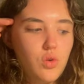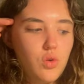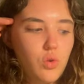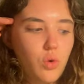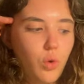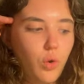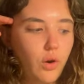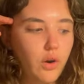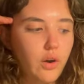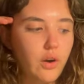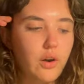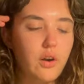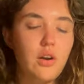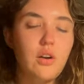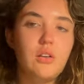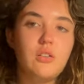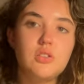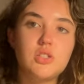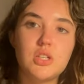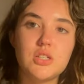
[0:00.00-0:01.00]

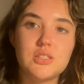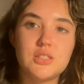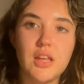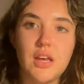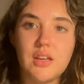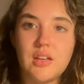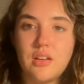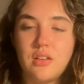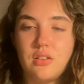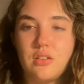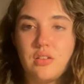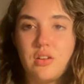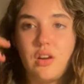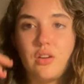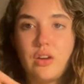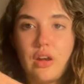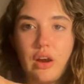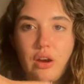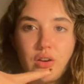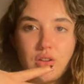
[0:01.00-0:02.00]
or just like, you know,
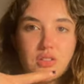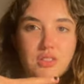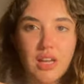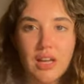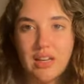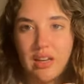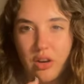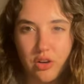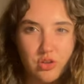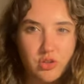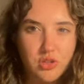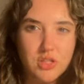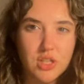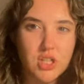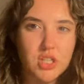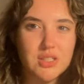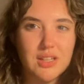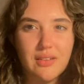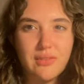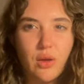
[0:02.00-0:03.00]
side characters that
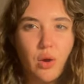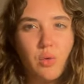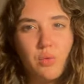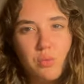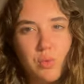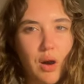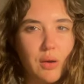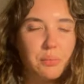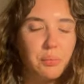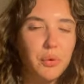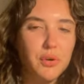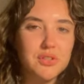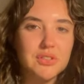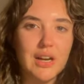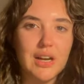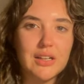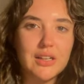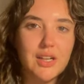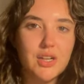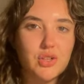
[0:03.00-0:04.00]
just have that one personality